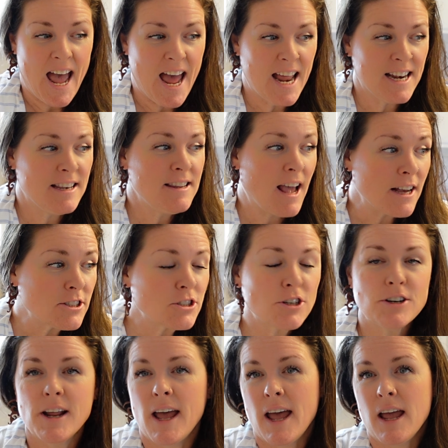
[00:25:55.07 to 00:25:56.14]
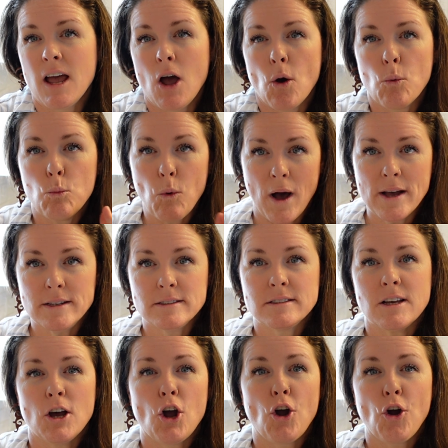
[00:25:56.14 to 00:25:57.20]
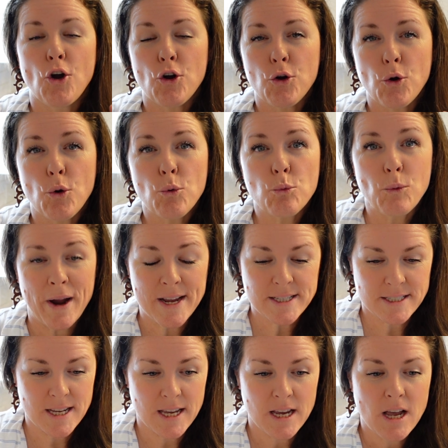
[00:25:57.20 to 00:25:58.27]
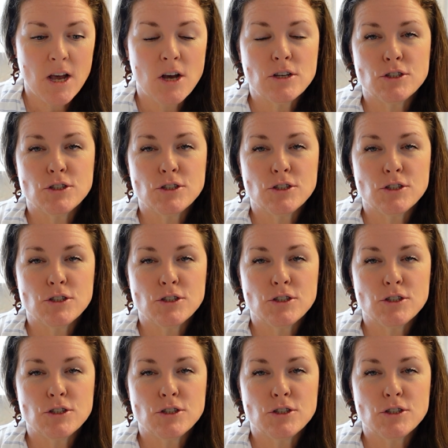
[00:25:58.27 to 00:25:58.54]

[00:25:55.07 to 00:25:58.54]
and yesterday was crazy.